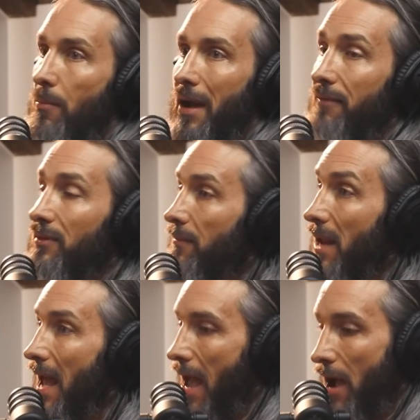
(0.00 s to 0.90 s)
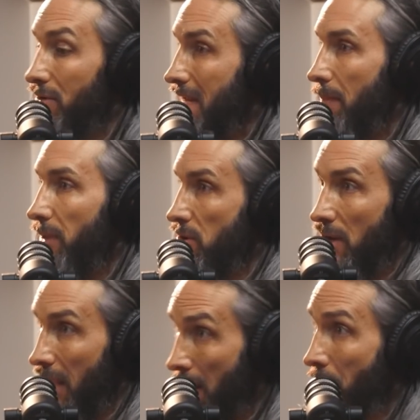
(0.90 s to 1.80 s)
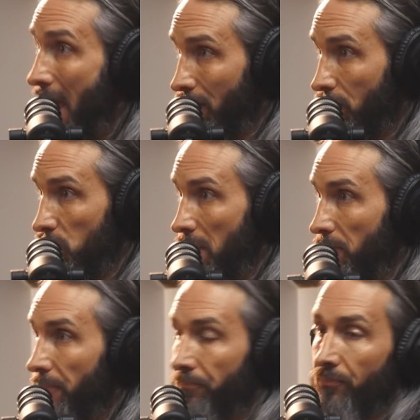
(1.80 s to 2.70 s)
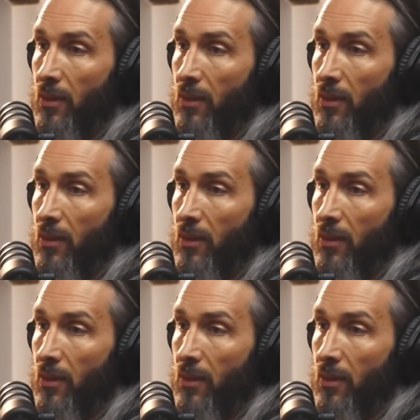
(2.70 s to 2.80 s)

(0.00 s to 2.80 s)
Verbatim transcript: Or it might even limit how deeply you can impact those people.